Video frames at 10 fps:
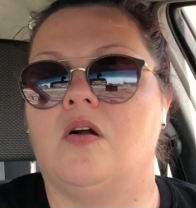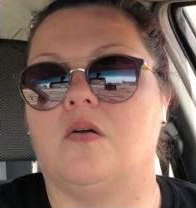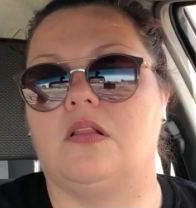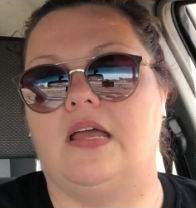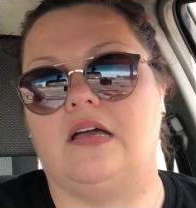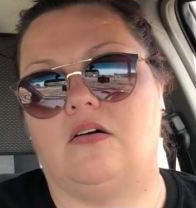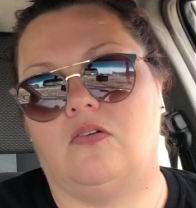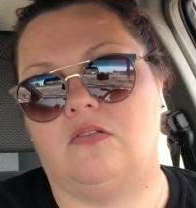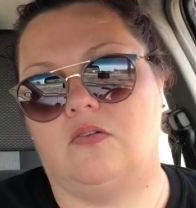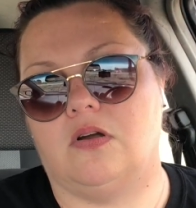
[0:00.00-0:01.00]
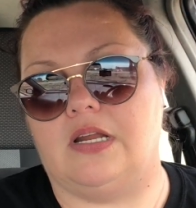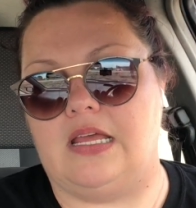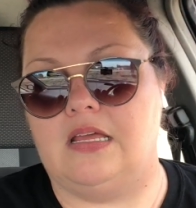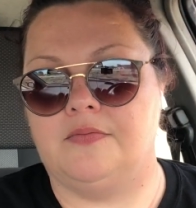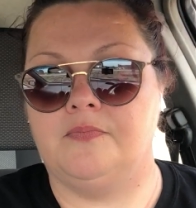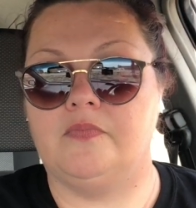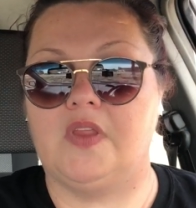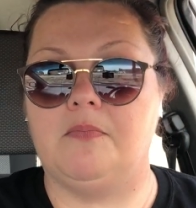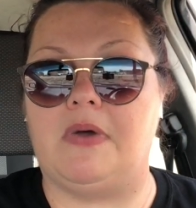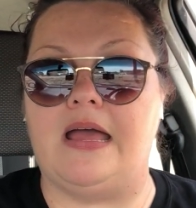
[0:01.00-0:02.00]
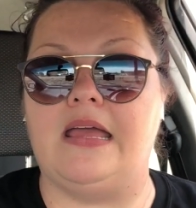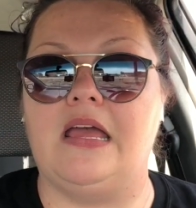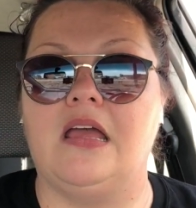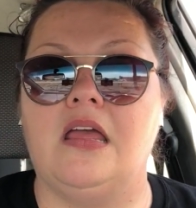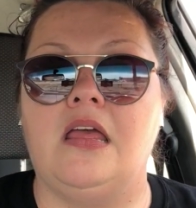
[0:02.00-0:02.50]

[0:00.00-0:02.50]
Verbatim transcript: Or like, oh lordy, my